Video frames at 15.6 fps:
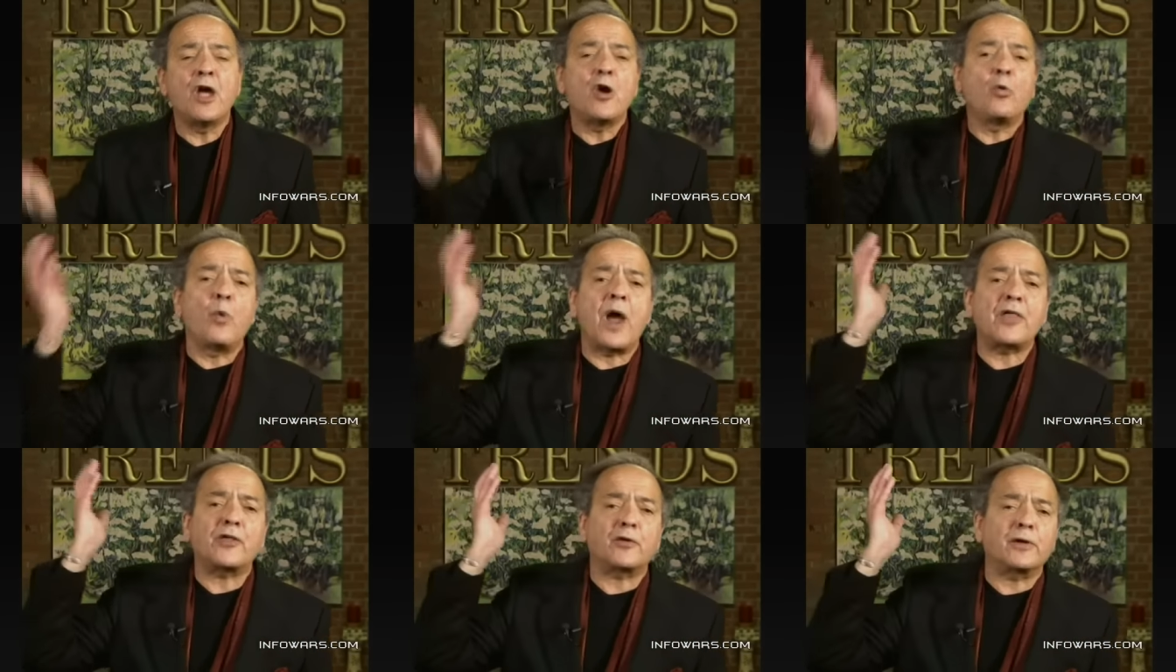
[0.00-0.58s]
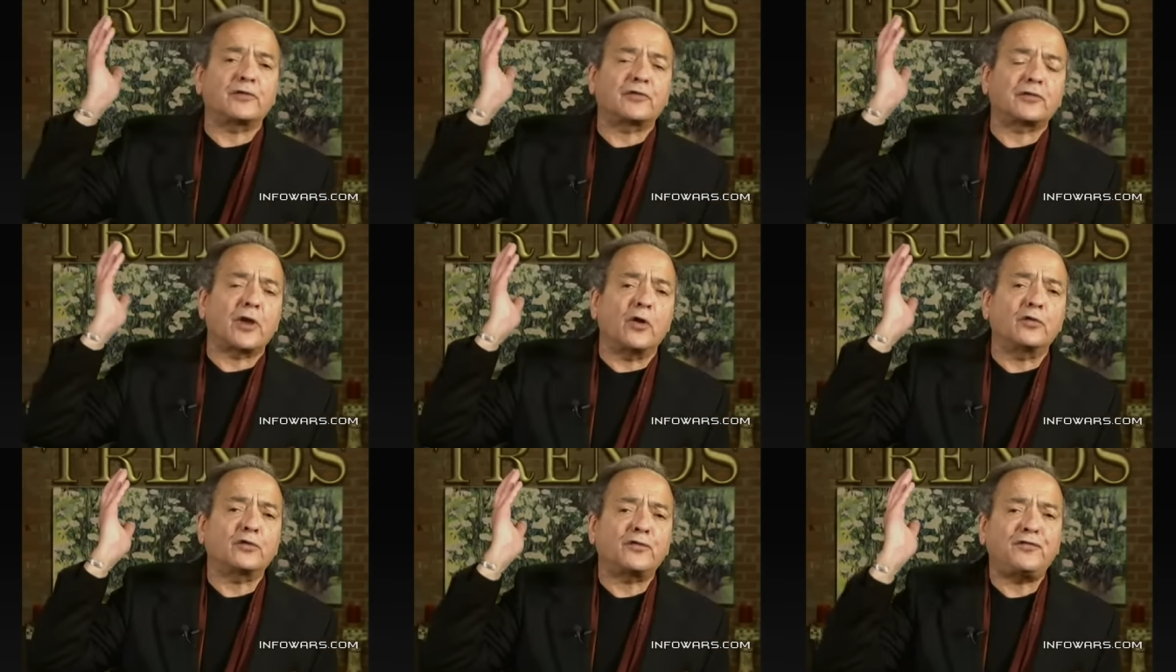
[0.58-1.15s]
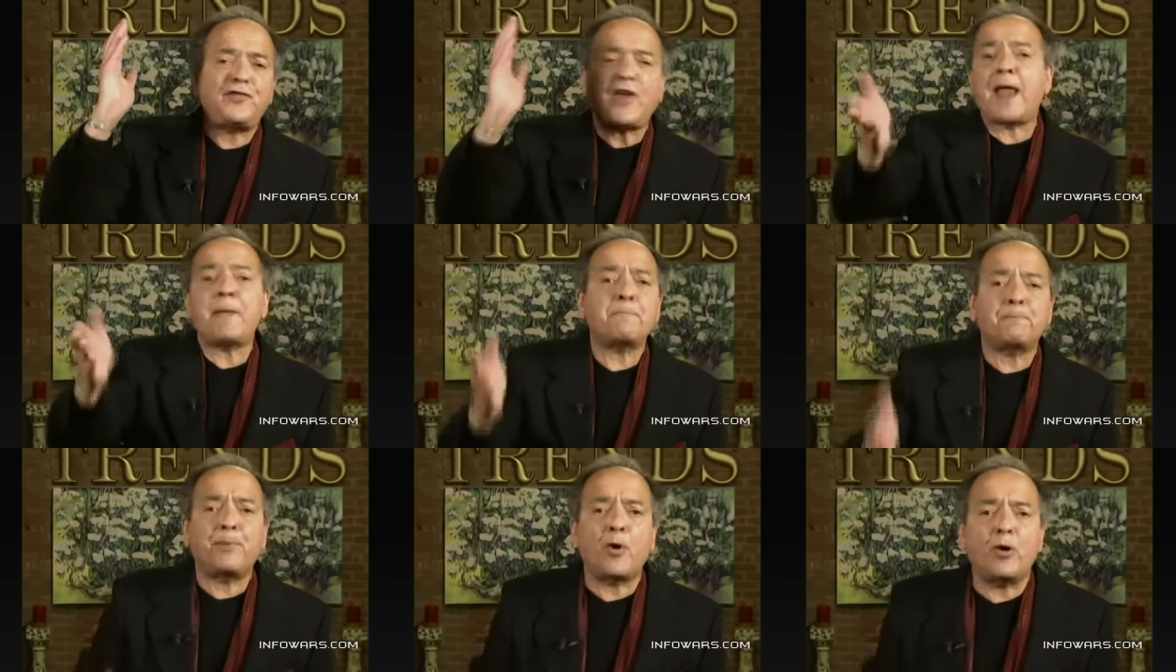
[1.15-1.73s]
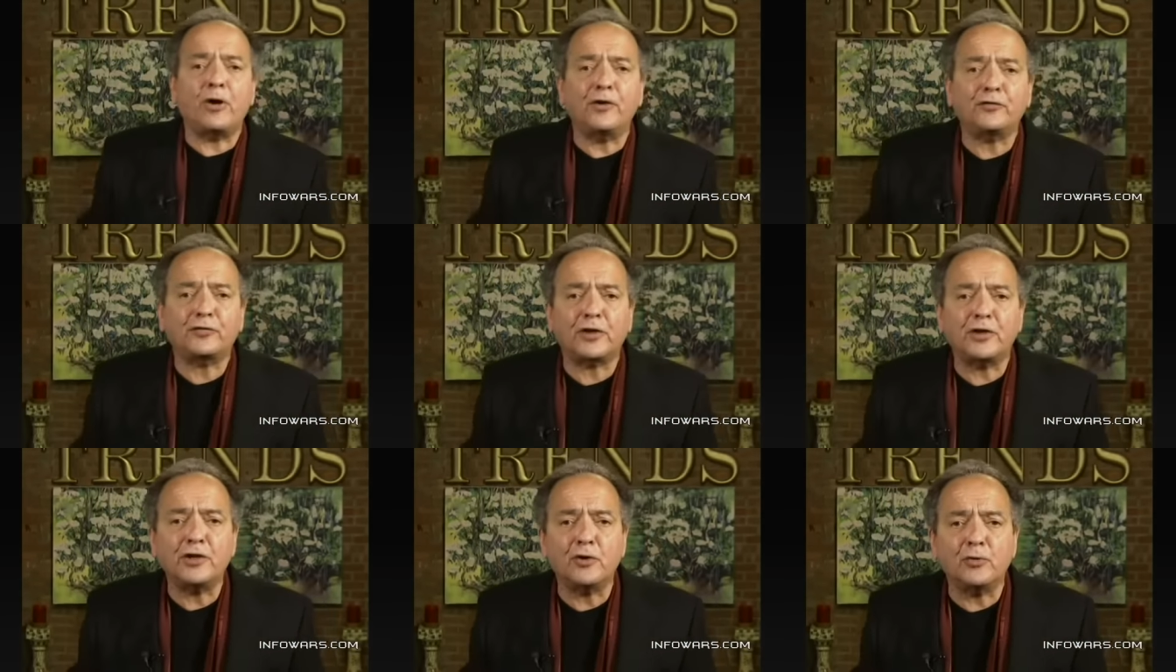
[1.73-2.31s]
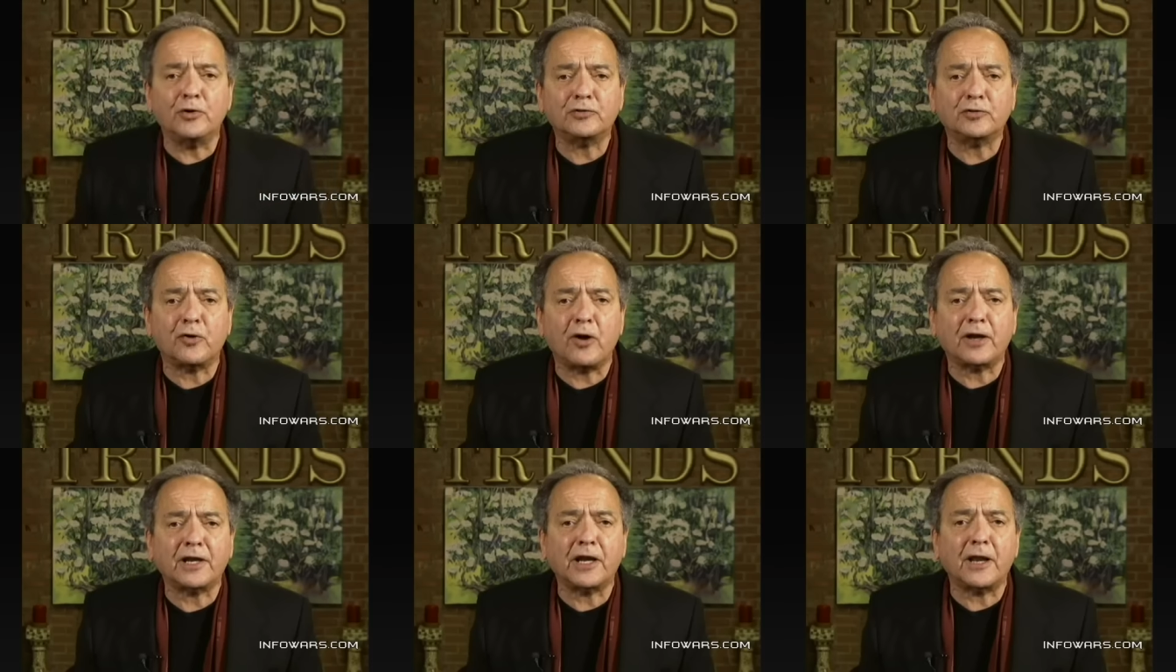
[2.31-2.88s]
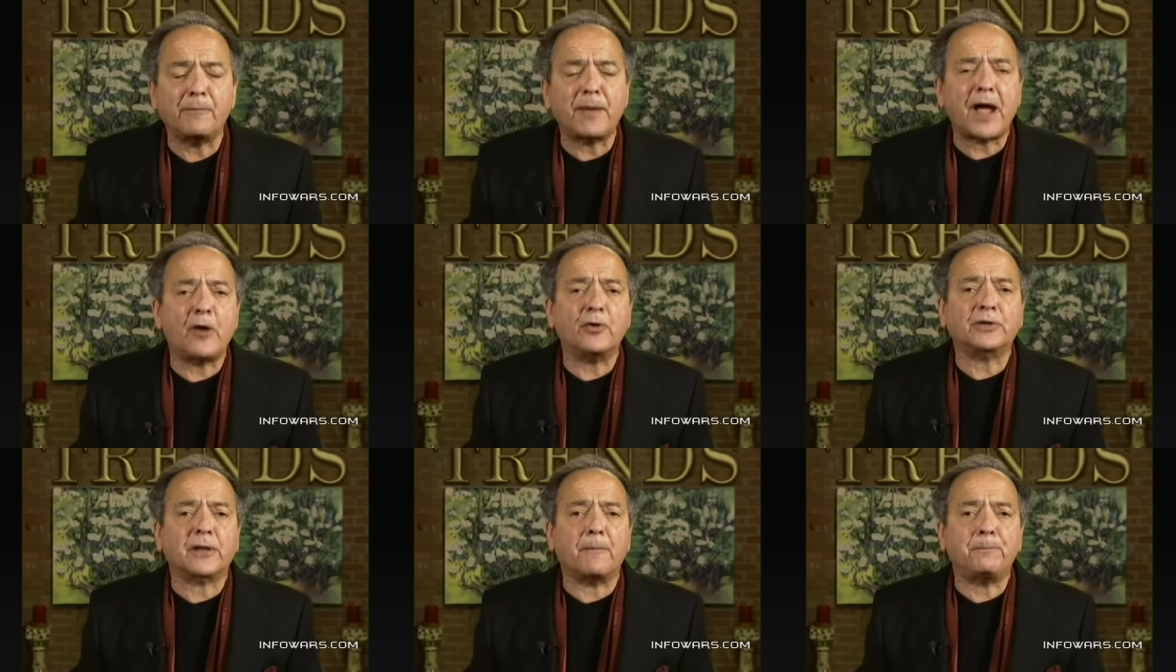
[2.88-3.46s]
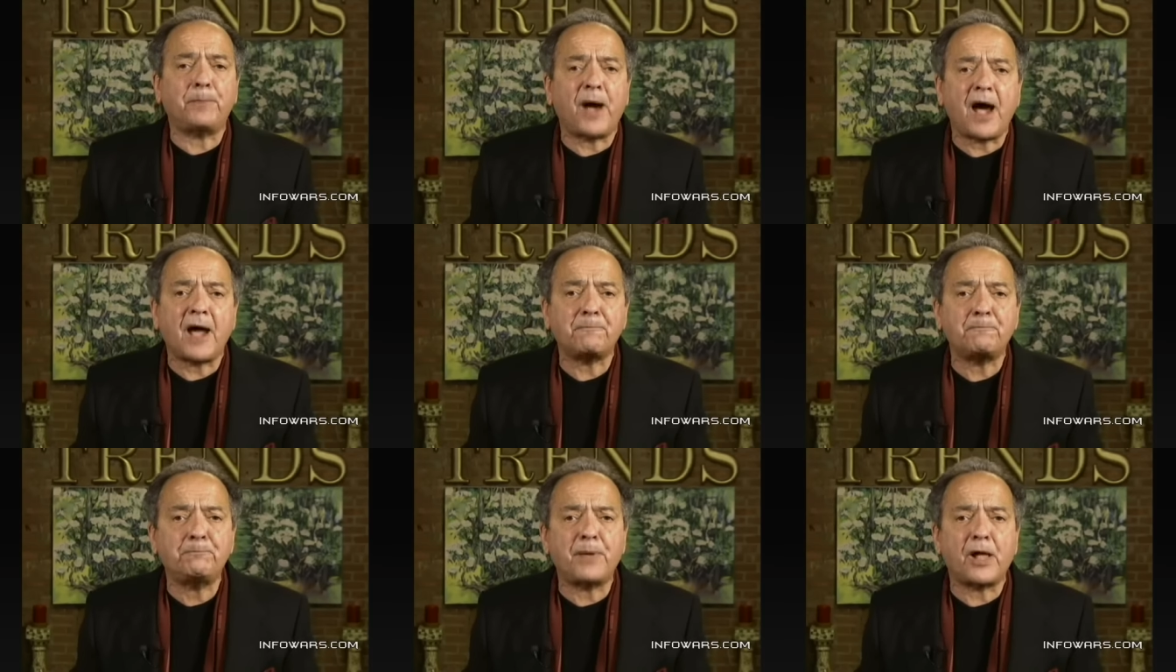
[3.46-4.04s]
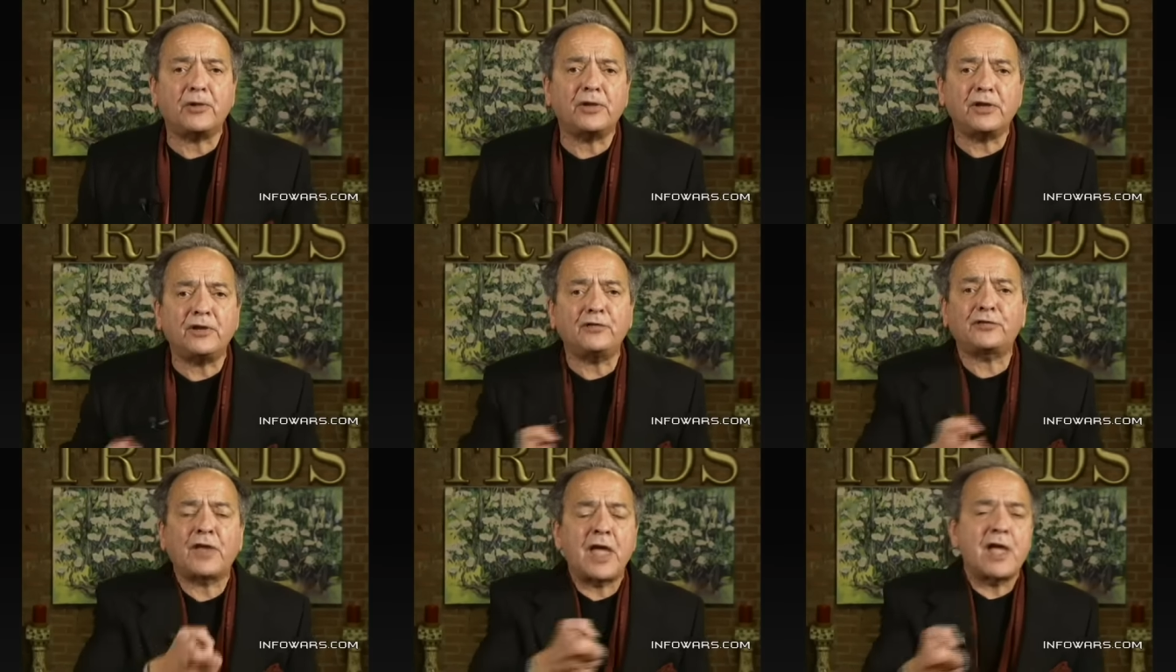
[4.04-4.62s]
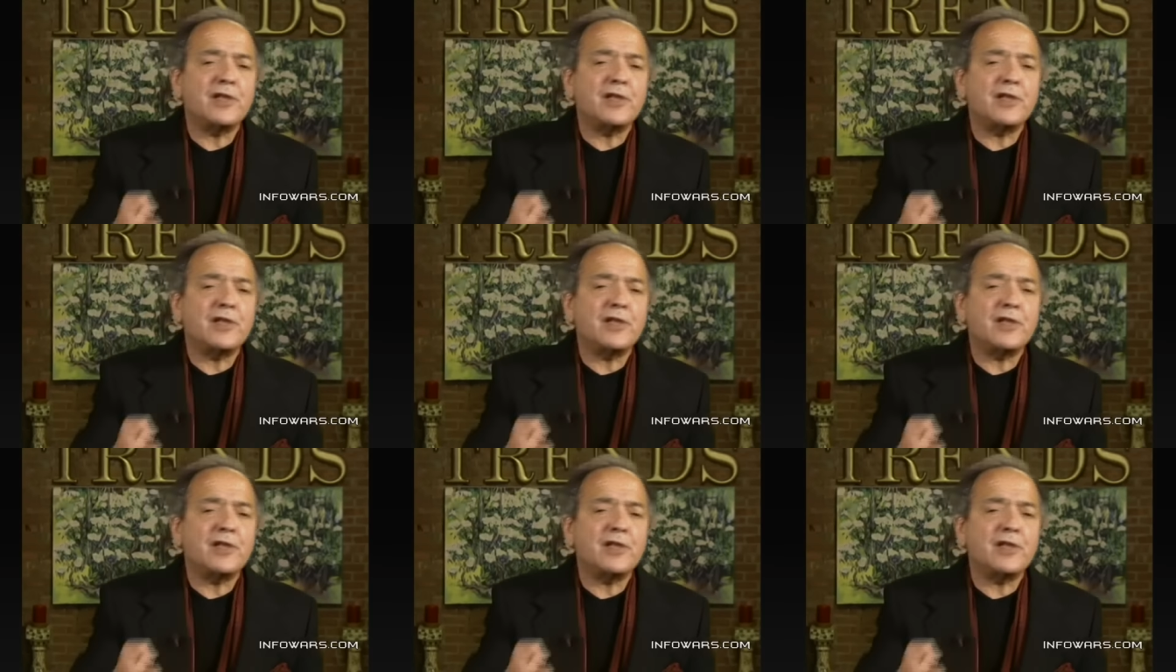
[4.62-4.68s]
whether it's those fat boys that you were talking about with the pot bellies